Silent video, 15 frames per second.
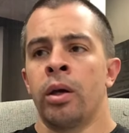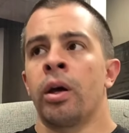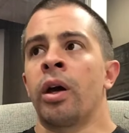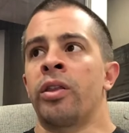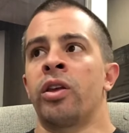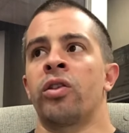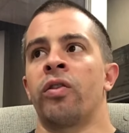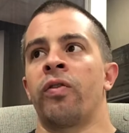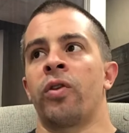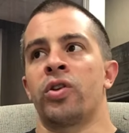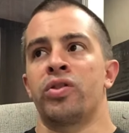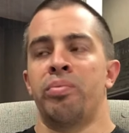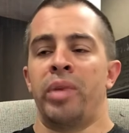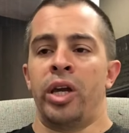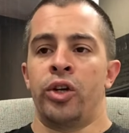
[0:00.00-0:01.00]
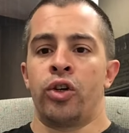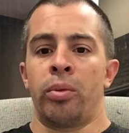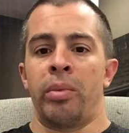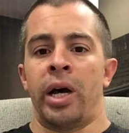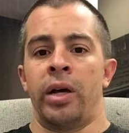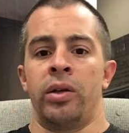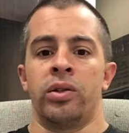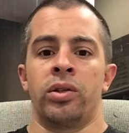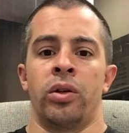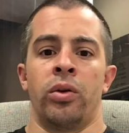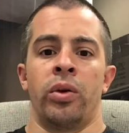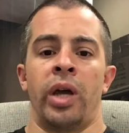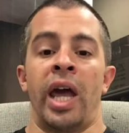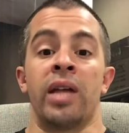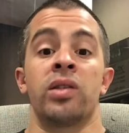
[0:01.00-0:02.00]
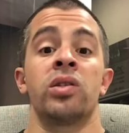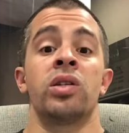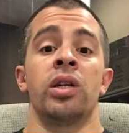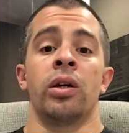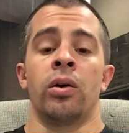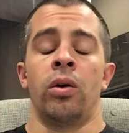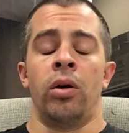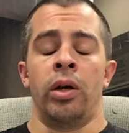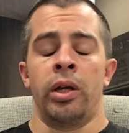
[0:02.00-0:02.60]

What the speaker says: I think the first major milestone at Seton Hall,